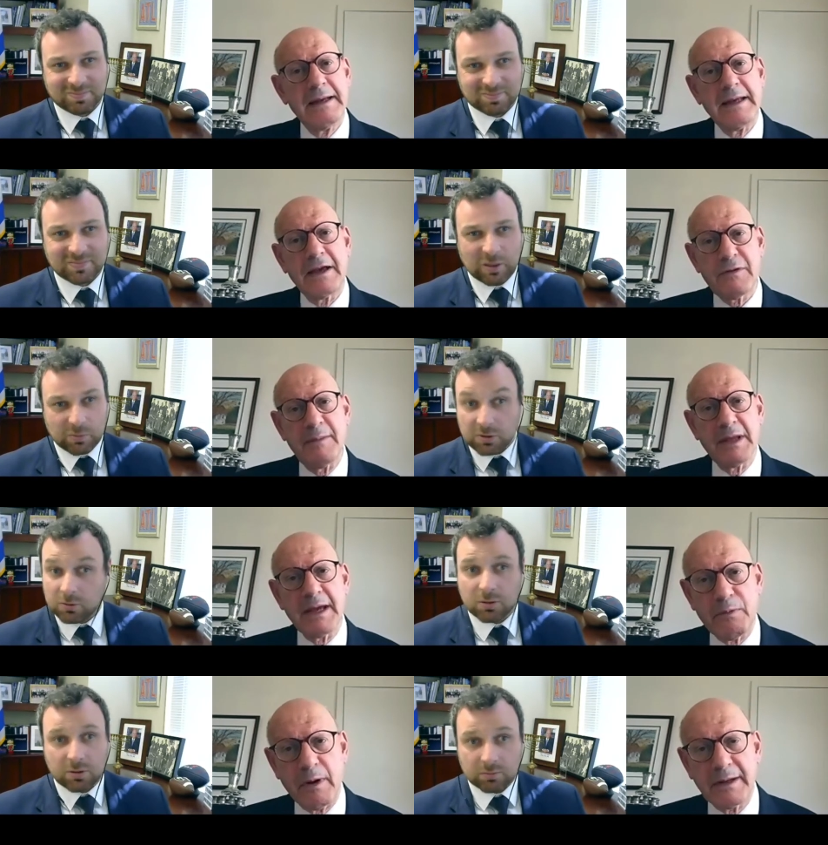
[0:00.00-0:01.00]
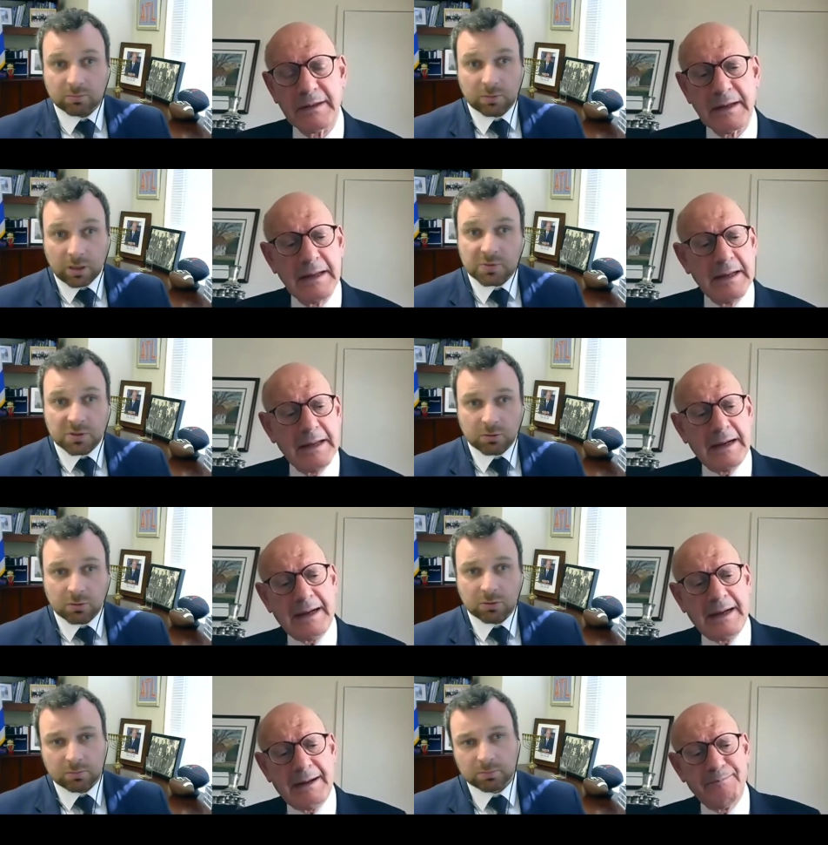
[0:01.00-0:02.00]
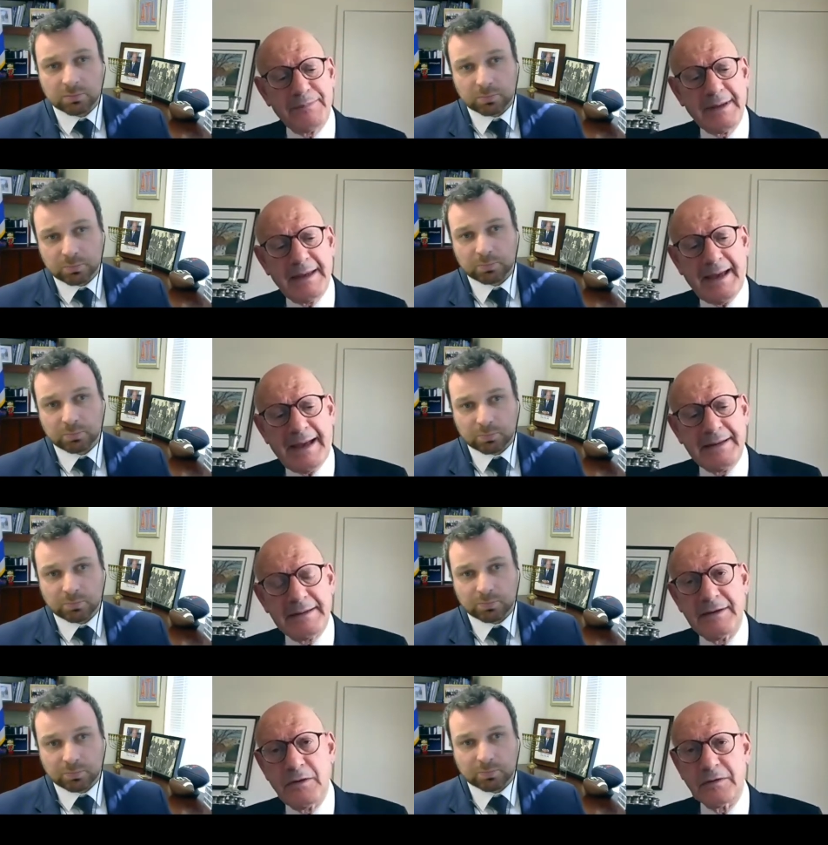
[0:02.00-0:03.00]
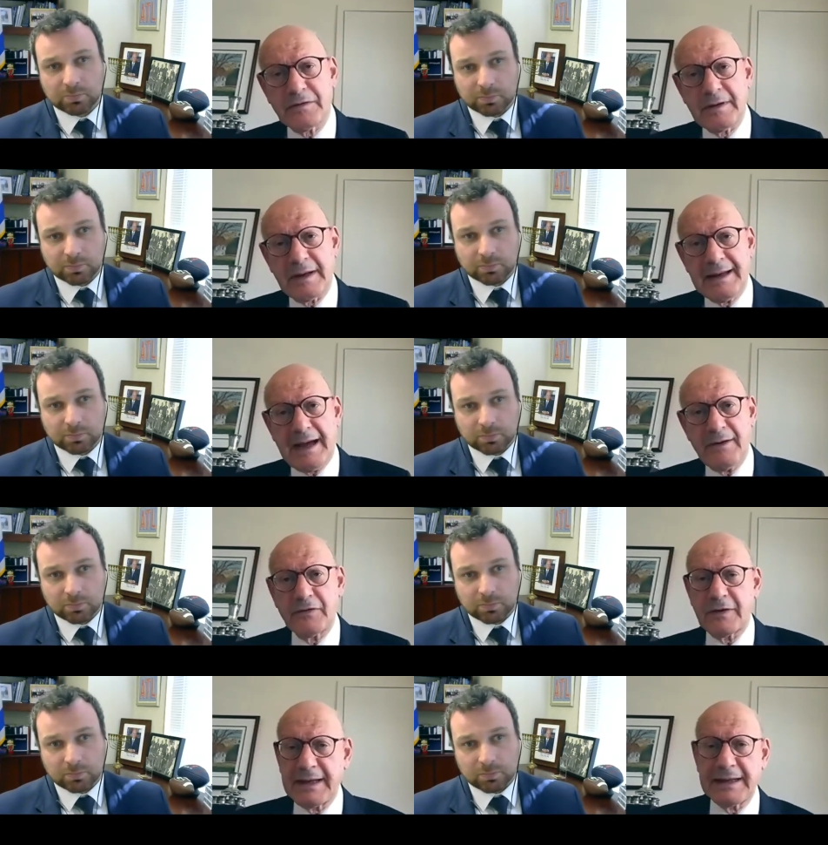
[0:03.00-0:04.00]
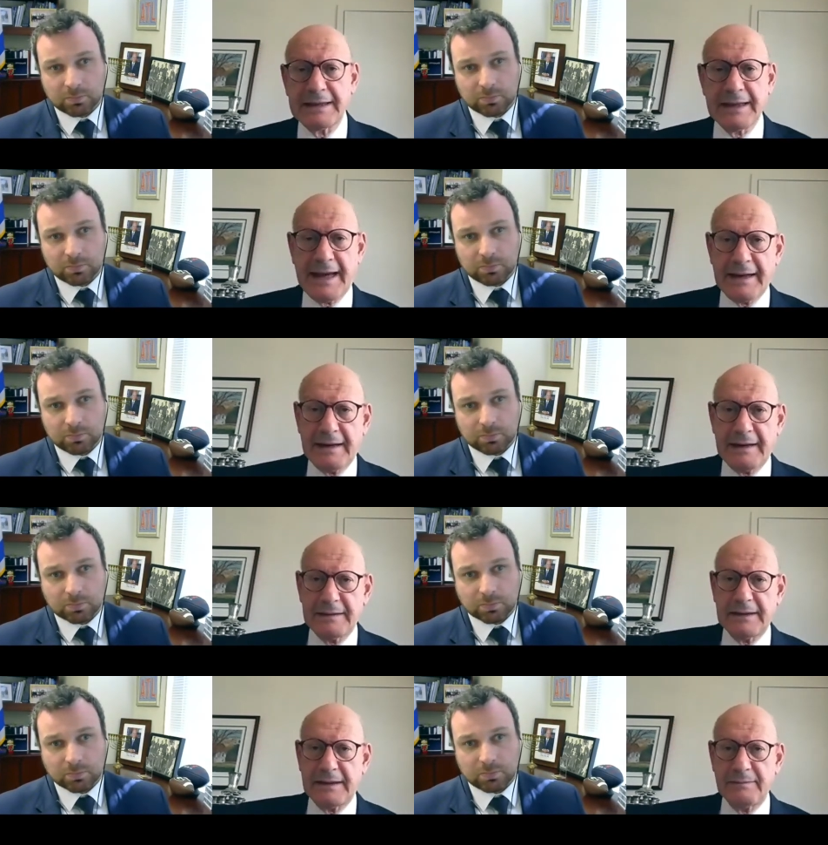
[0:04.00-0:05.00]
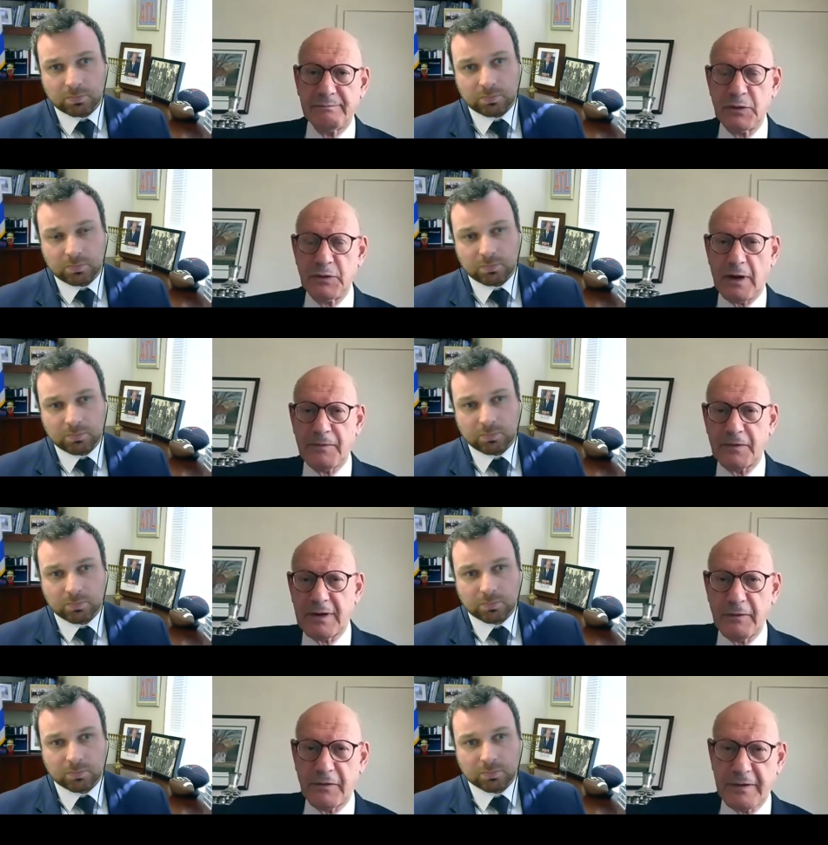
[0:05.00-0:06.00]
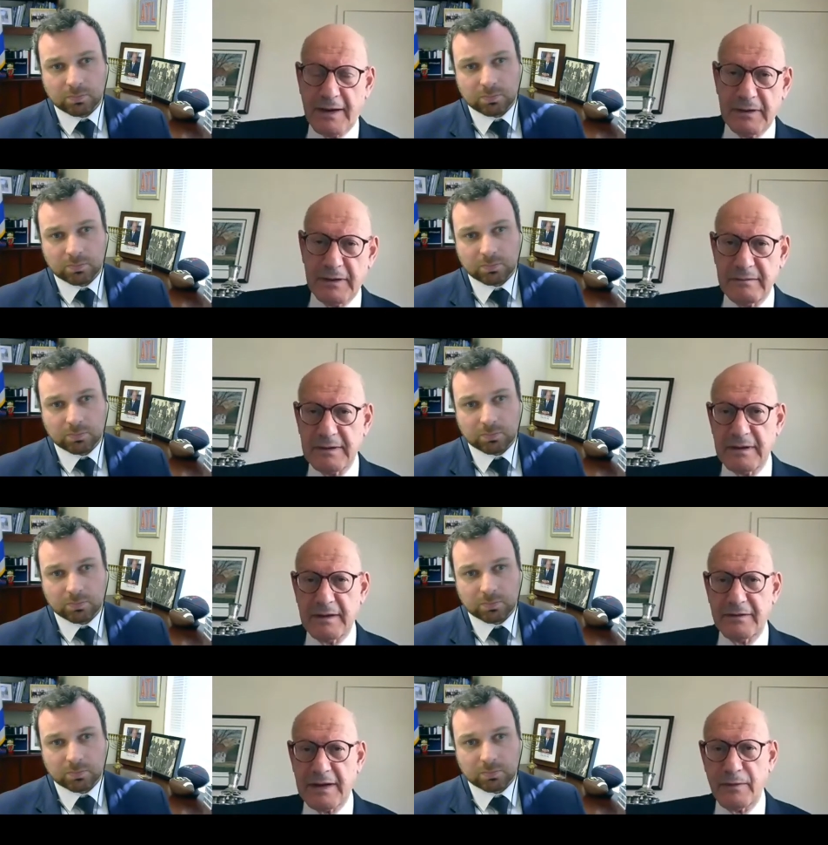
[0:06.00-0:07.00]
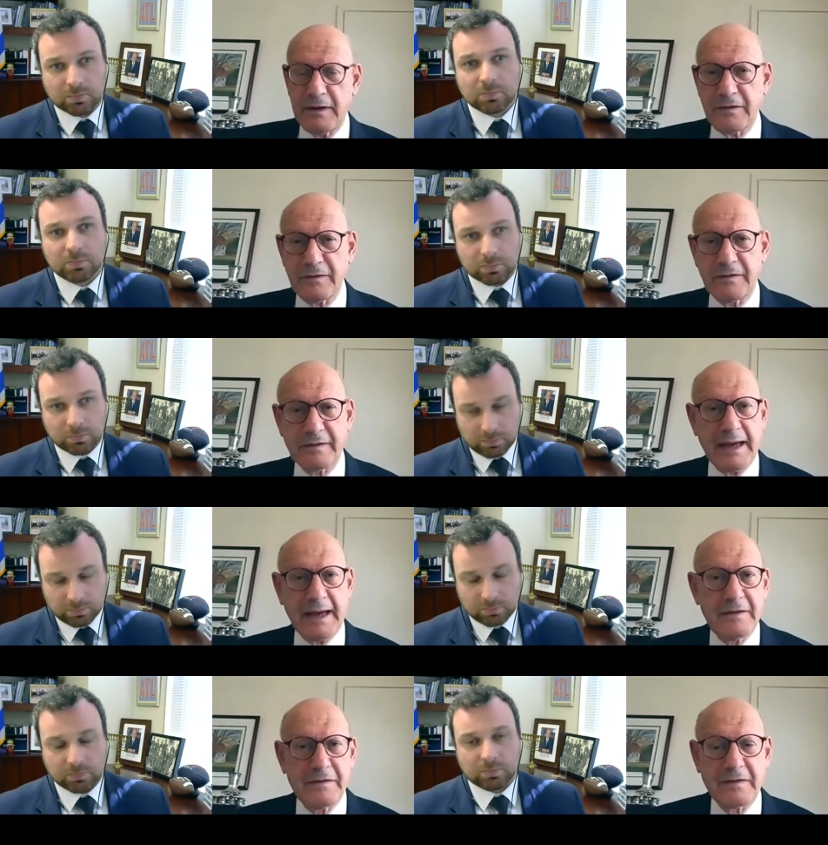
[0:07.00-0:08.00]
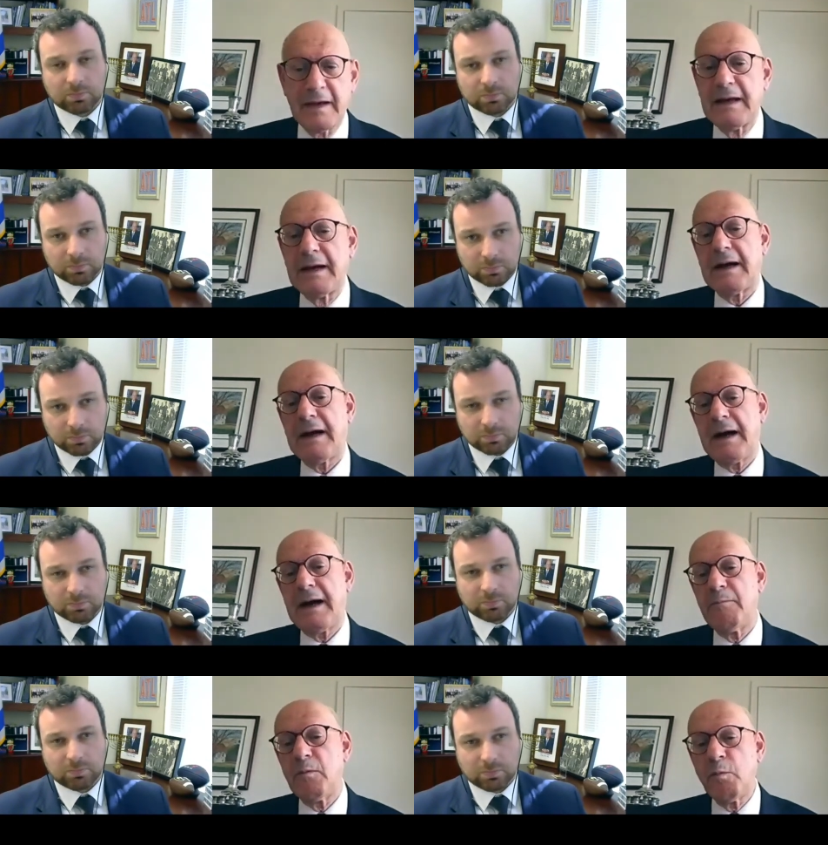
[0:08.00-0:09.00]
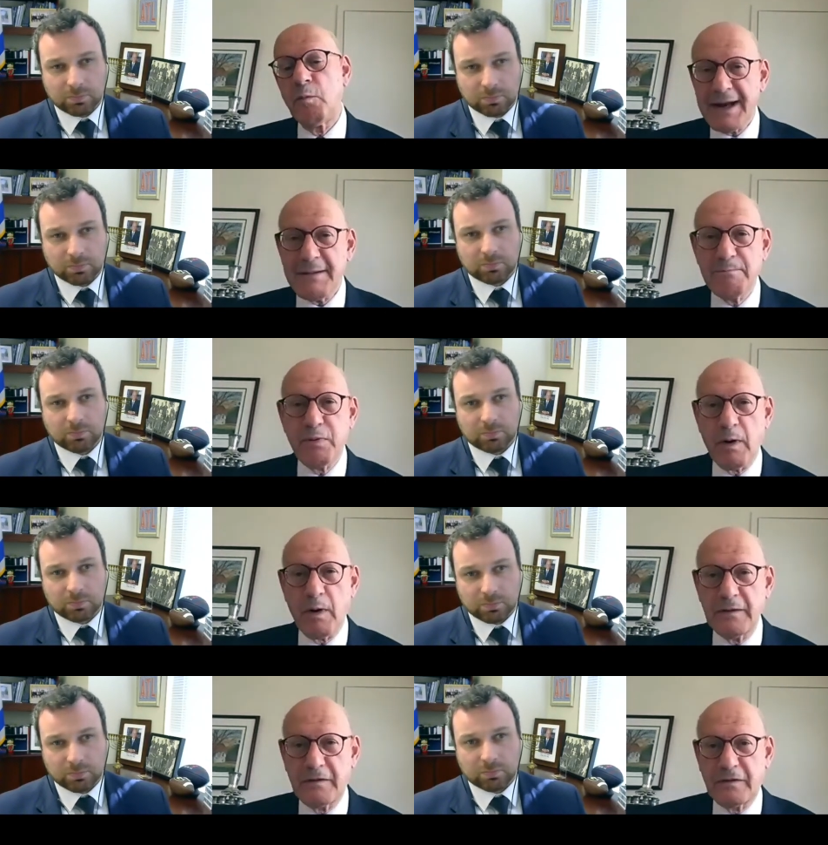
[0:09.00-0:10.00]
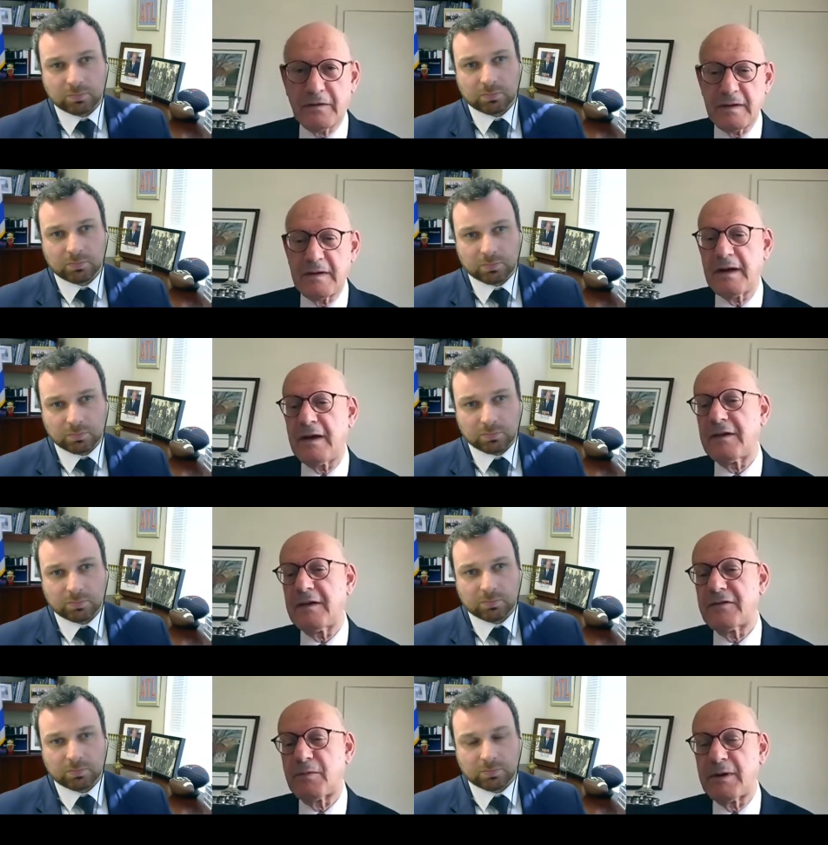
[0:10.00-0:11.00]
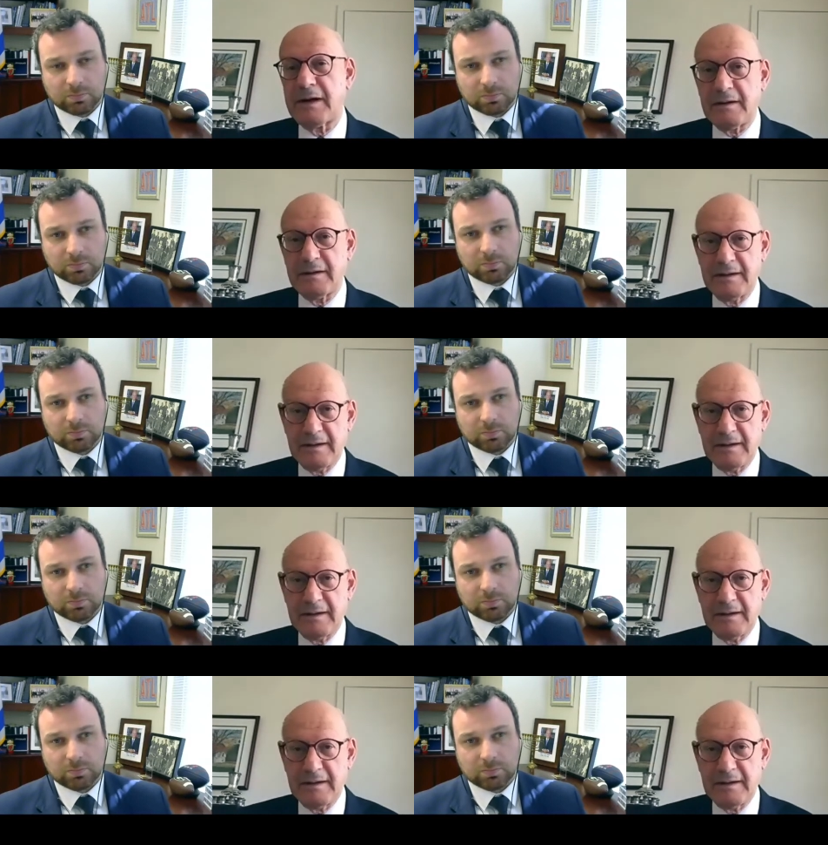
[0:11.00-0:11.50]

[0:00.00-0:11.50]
Speaker 1: extremely Absolutely. important. Absolutely. Uh, and you're sitting now. You're sitting in Atlanta. Uh, your office covers seven uh, southeastern states. Uh, what importance does Israel